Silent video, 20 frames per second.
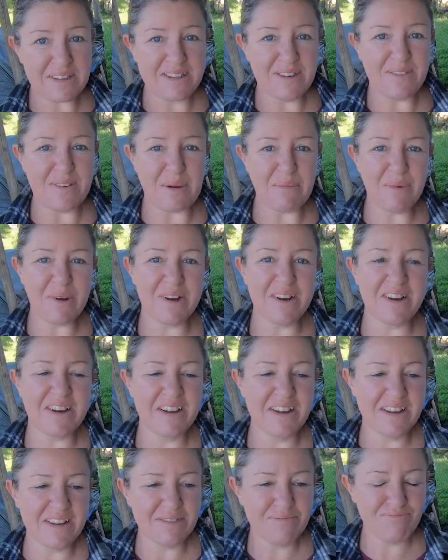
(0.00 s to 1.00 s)
was
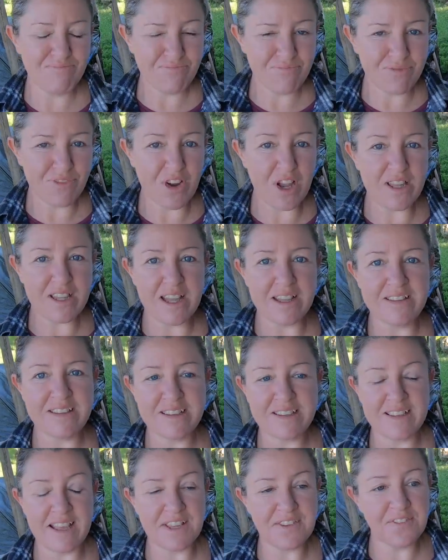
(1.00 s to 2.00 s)
November. Fairly
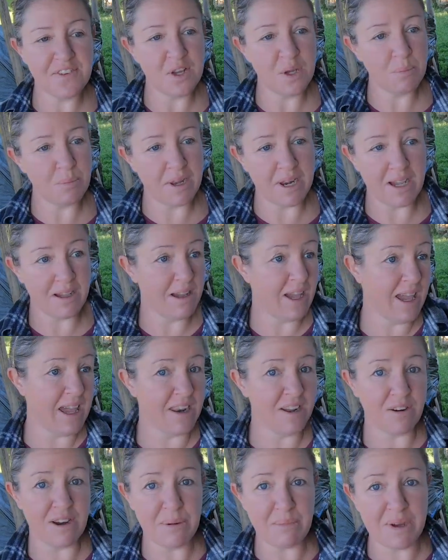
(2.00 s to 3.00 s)
unsuccessful, but I
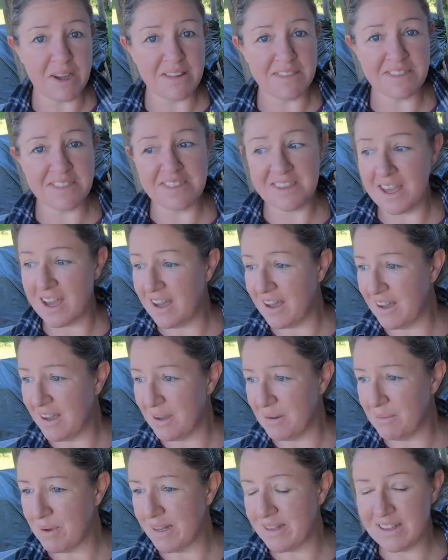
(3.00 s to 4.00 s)
had a great month.
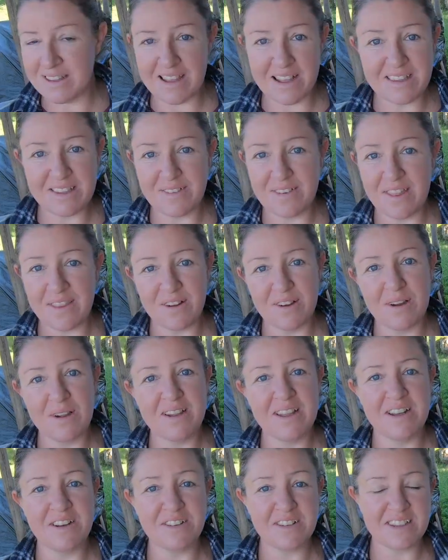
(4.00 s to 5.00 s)
I did lots of other
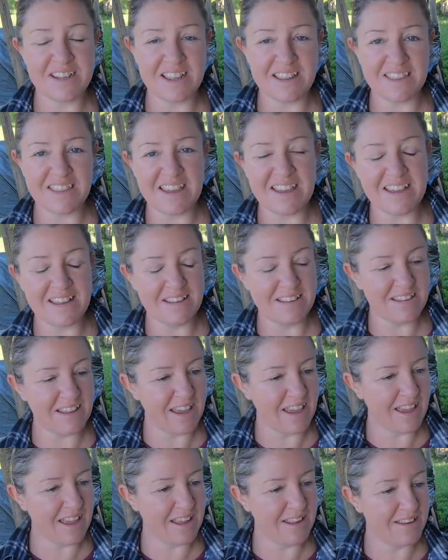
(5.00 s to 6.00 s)
interesting things
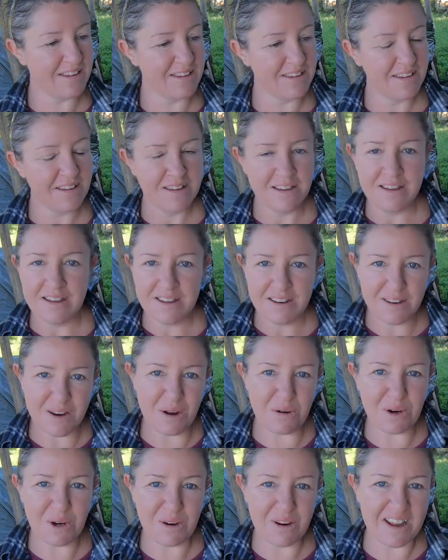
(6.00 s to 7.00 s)
and
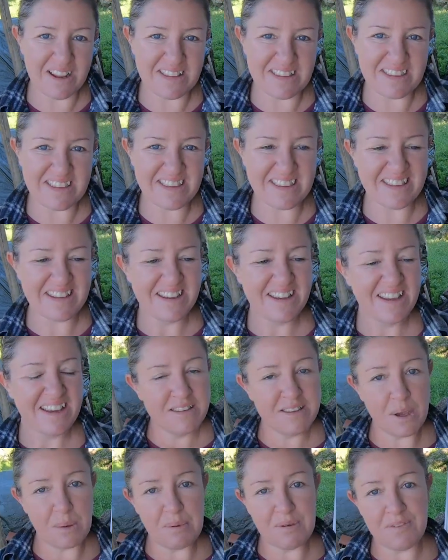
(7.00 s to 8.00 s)
no regrets.
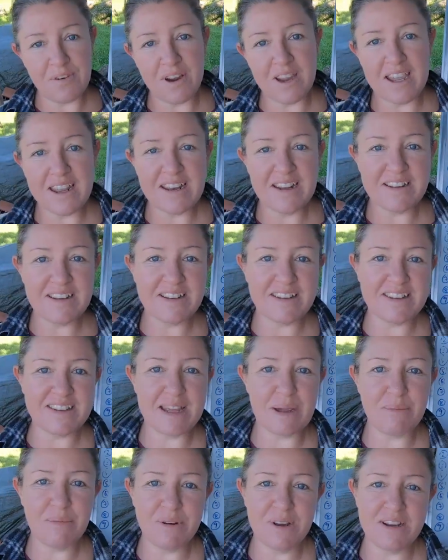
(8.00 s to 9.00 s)
So before I get into
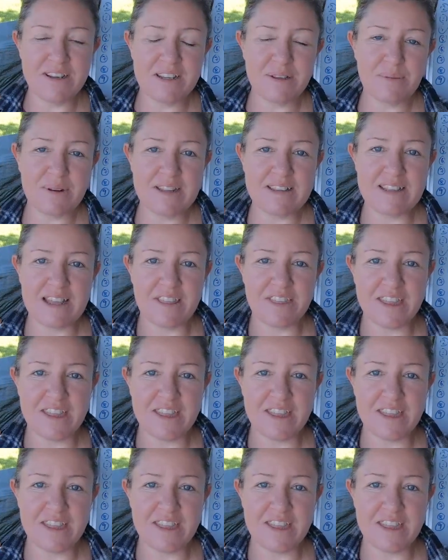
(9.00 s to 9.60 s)
December, I just want to say